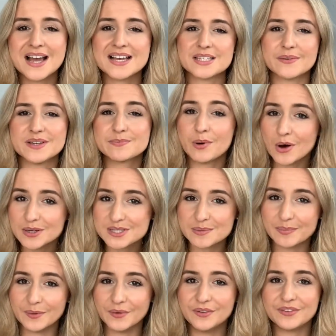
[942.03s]
So it's
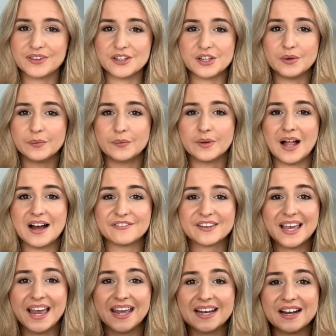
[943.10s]
possible that you will have
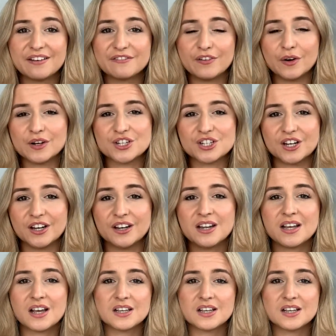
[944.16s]
canine function